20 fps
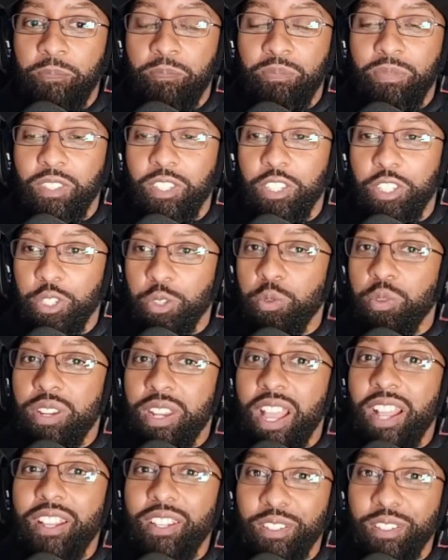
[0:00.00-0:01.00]
You are
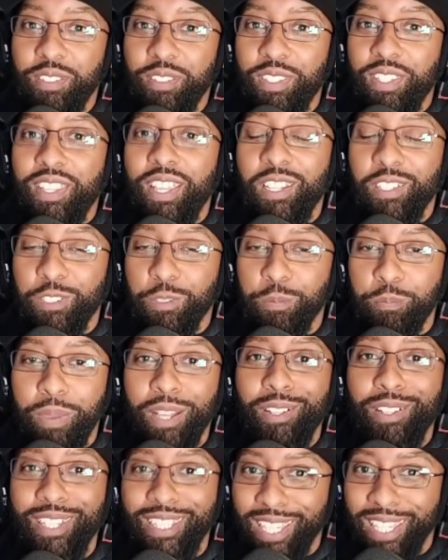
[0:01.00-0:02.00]
not going to see that
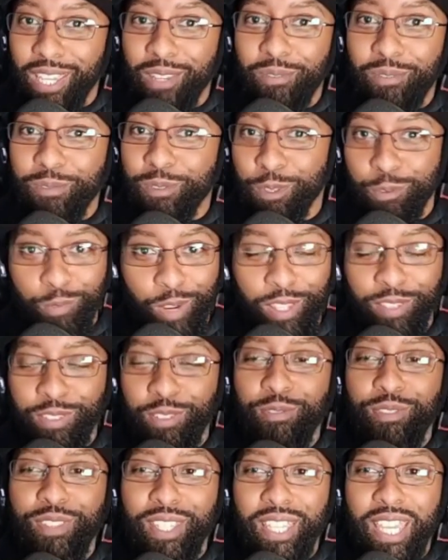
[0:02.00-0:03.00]
spell again for the rest
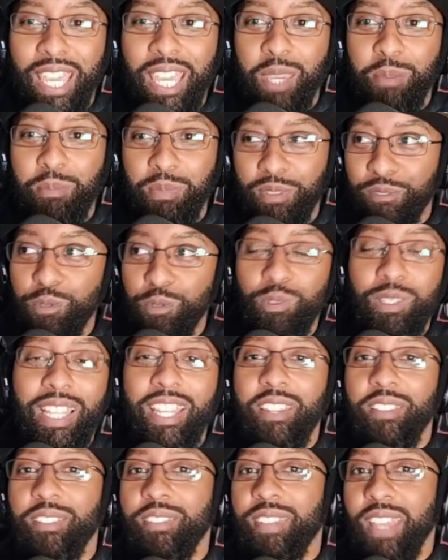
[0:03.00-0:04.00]
of the game if you let
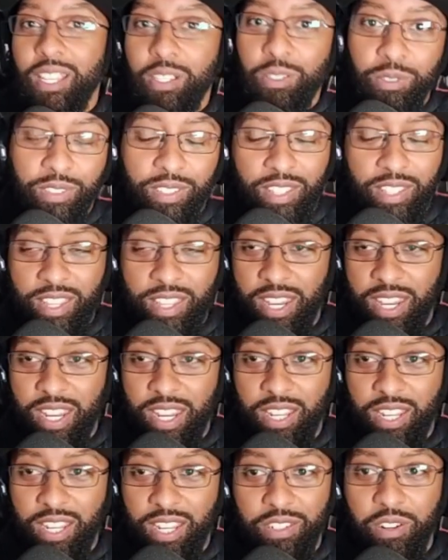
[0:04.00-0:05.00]
it cycle to the next
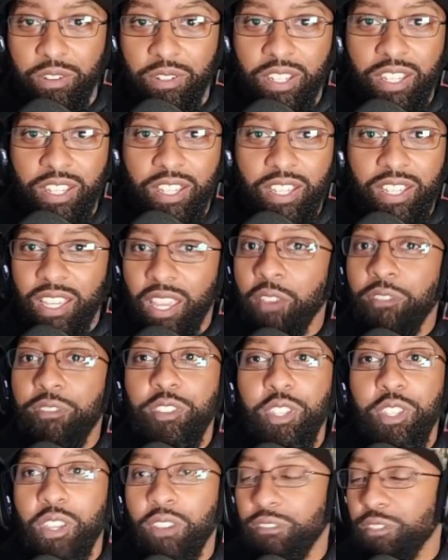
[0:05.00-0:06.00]
turn.
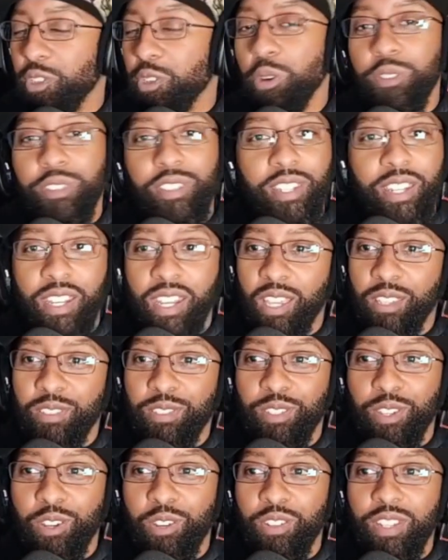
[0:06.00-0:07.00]
If you go to the next
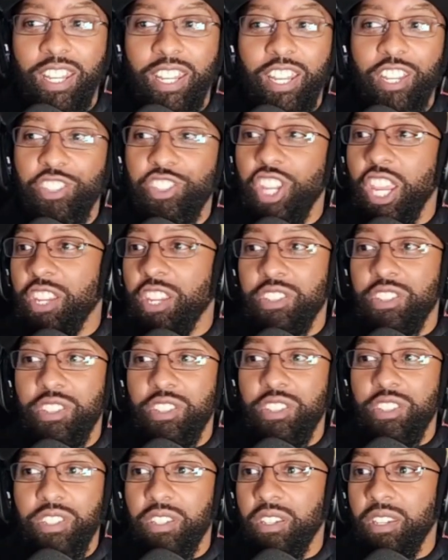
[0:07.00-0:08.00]
turn and it changes
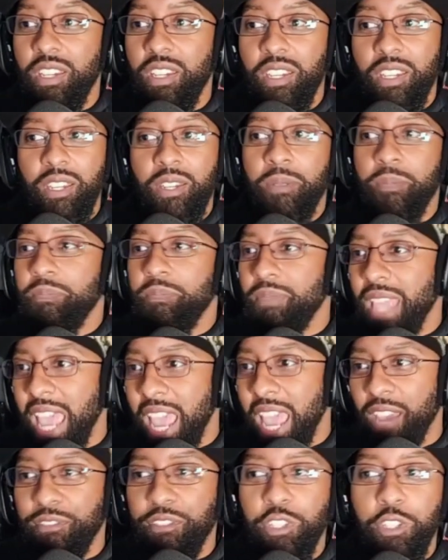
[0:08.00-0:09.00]
to,
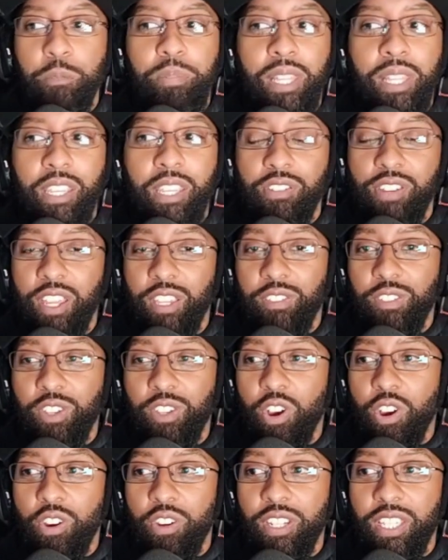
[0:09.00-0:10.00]
after you play your next
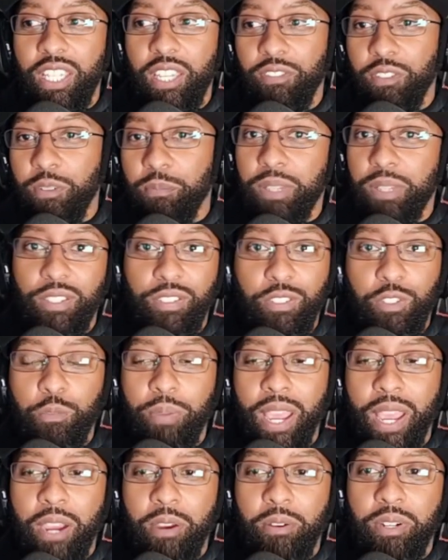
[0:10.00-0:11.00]
card, give it +2
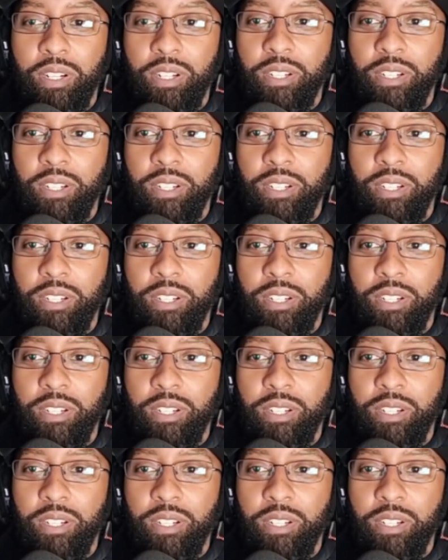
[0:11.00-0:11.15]
power,